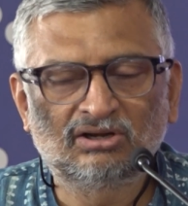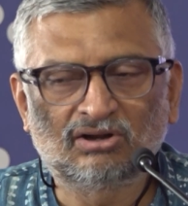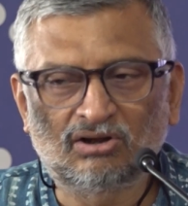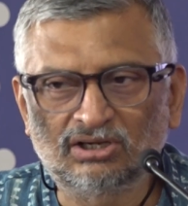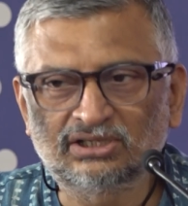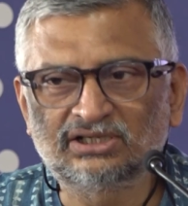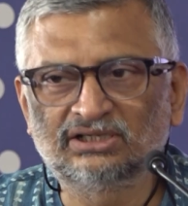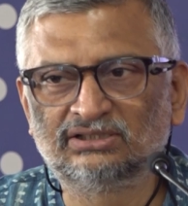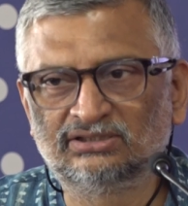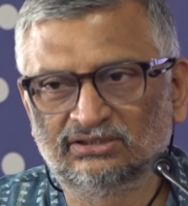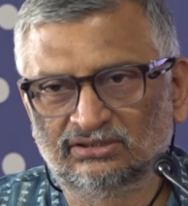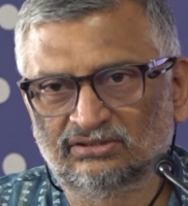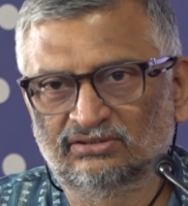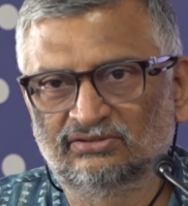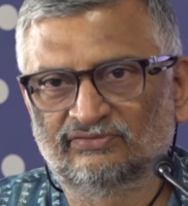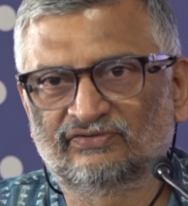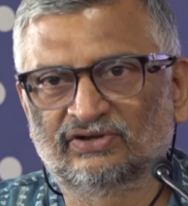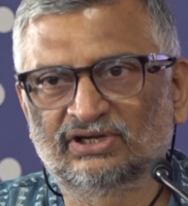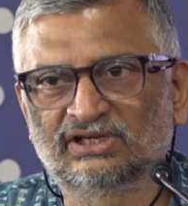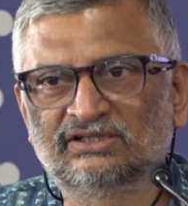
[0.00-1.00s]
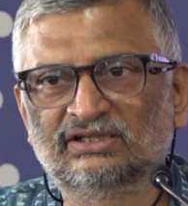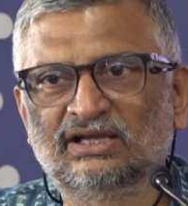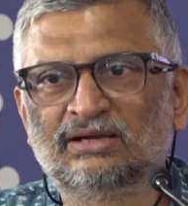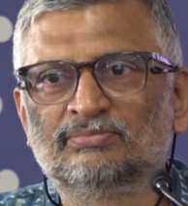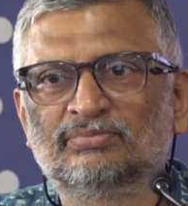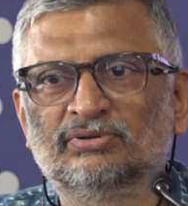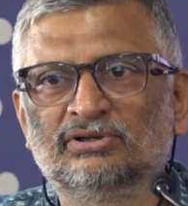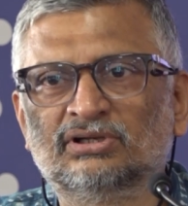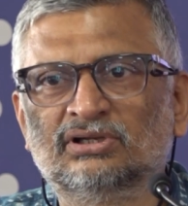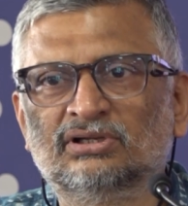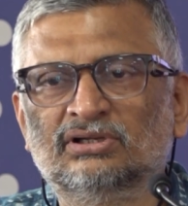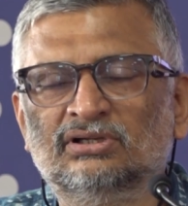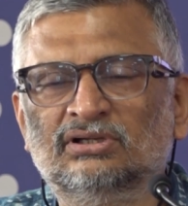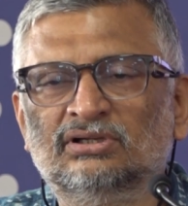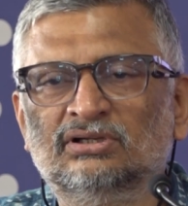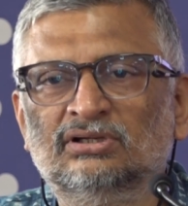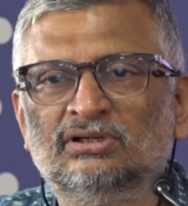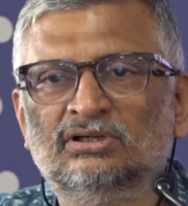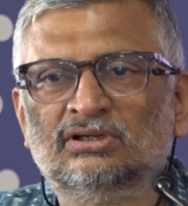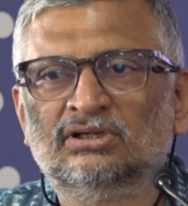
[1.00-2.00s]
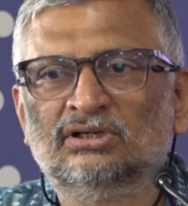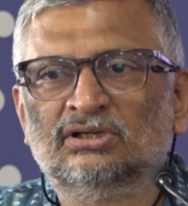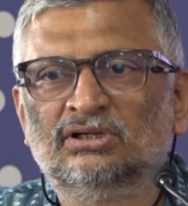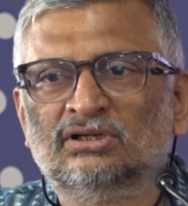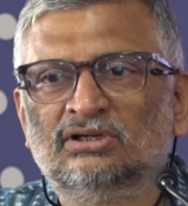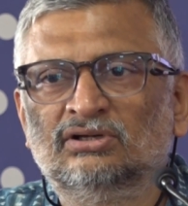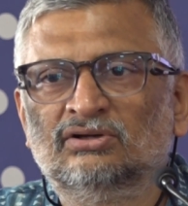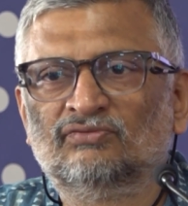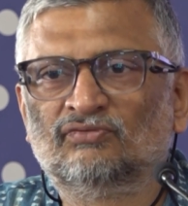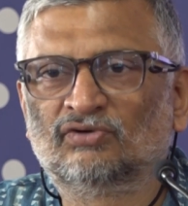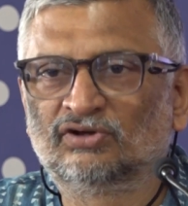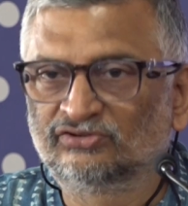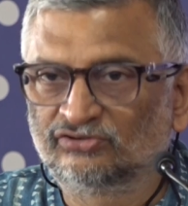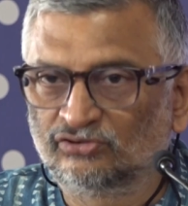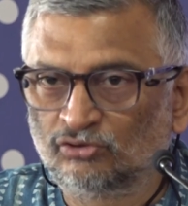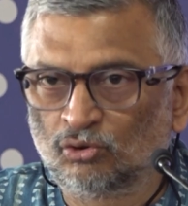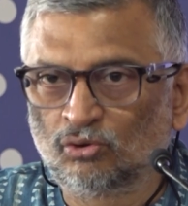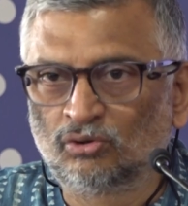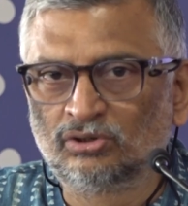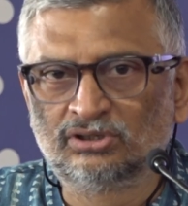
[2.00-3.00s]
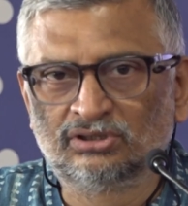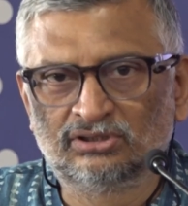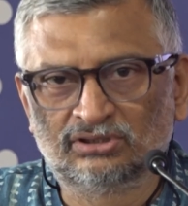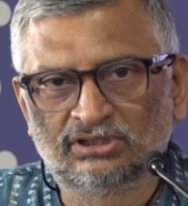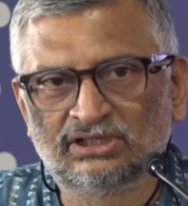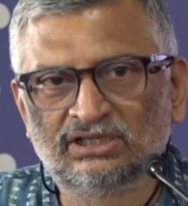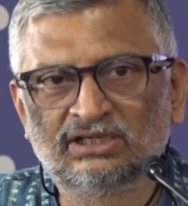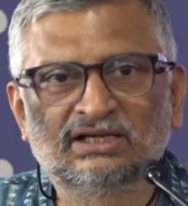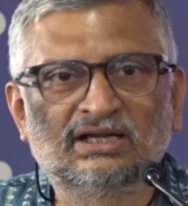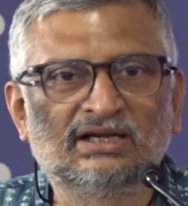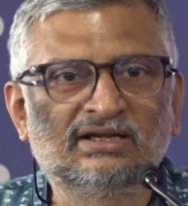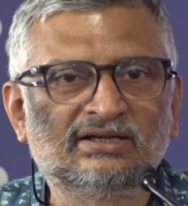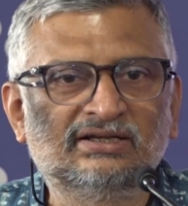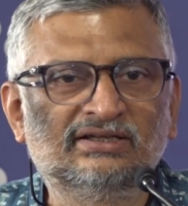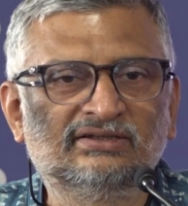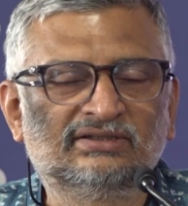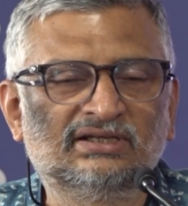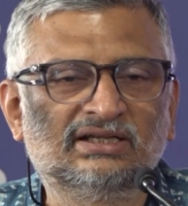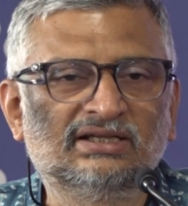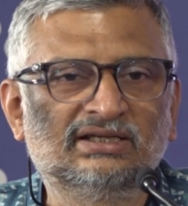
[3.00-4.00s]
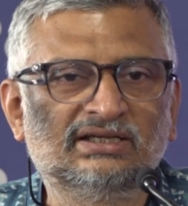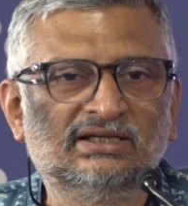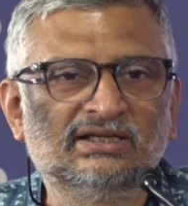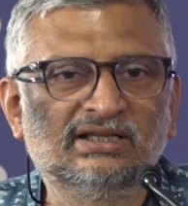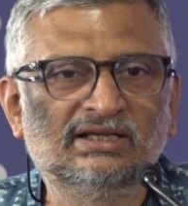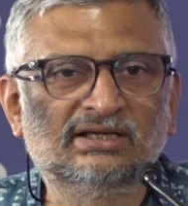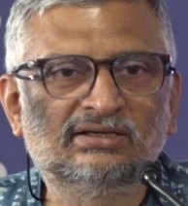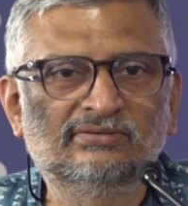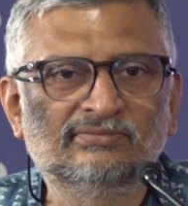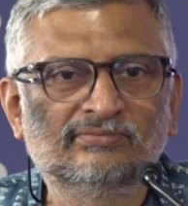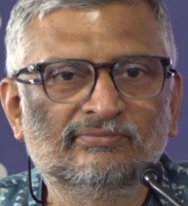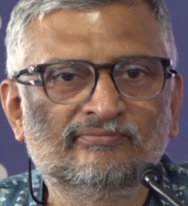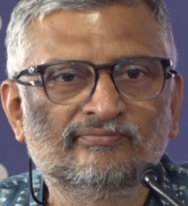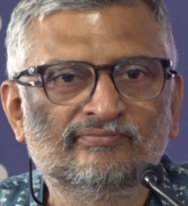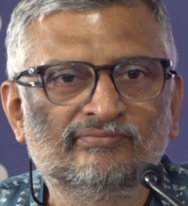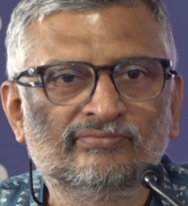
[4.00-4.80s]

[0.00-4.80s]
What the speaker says: cotton, for example, was grown in countries like India,